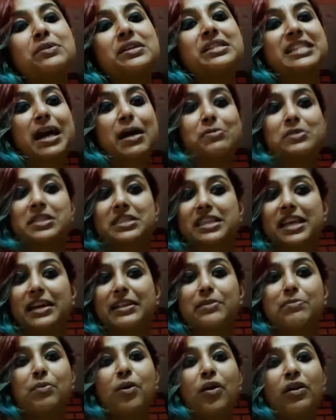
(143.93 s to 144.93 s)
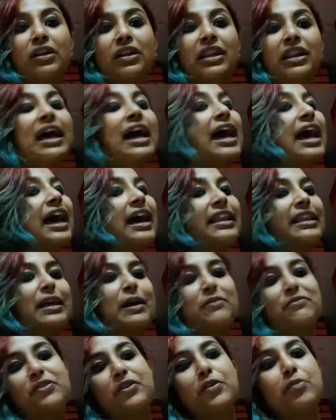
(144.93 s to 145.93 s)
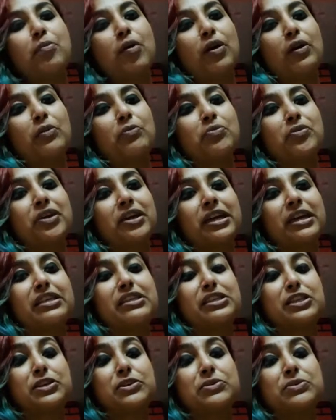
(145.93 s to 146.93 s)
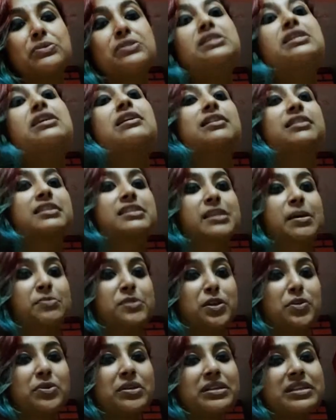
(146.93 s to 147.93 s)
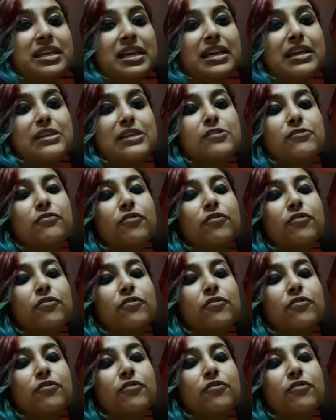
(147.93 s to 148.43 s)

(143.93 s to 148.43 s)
but tapped inside the bottle, and that very bottle brick is used in the subsequent days